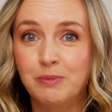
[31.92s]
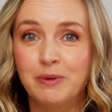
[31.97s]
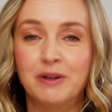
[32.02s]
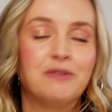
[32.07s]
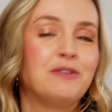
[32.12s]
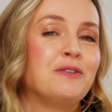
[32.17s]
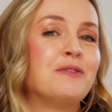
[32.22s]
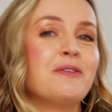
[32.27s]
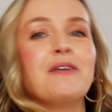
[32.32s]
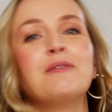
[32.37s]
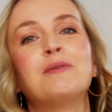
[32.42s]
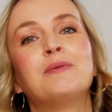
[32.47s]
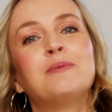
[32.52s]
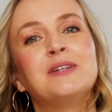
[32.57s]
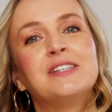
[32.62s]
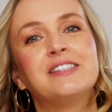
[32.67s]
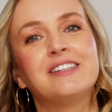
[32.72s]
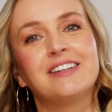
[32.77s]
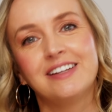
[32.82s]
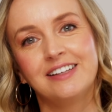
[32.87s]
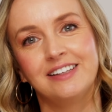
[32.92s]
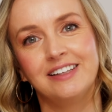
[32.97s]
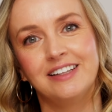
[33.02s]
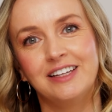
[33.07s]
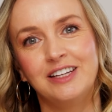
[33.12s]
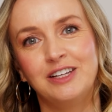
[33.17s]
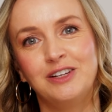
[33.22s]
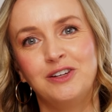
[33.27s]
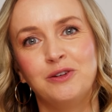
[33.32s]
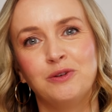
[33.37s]
but if you've ever been to
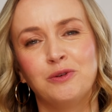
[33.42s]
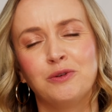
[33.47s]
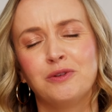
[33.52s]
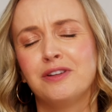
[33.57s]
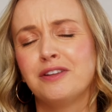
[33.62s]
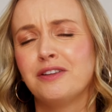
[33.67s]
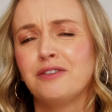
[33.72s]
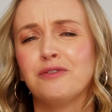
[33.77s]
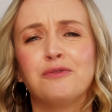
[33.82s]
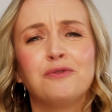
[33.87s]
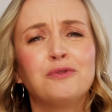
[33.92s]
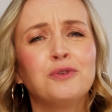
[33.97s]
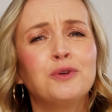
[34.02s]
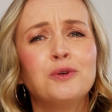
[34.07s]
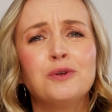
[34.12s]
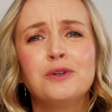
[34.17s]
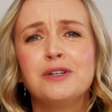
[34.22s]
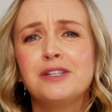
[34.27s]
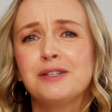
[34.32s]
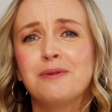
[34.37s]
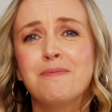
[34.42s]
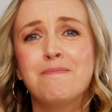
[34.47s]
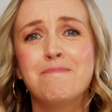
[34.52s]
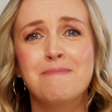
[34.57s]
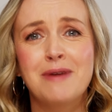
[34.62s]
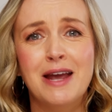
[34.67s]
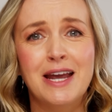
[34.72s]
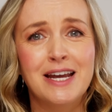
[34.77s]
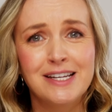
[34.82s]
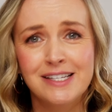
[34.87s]
Italy, you know that the food is
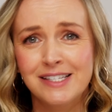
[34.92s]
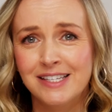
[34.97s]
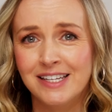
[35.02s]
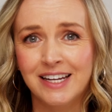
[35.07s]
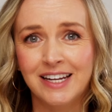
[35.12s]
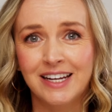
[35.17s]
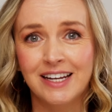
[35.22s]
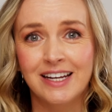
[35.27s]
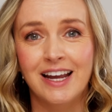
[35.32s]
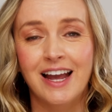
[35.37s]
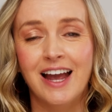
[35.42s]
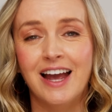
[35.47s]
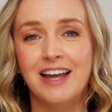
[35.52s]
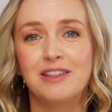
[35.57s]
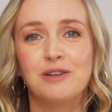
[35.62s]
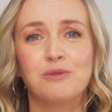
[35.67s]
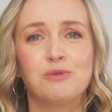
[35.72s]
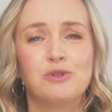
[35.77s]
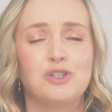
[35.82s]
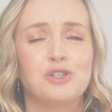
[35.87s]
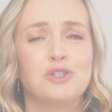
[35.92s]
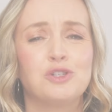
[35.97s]
amazing and there was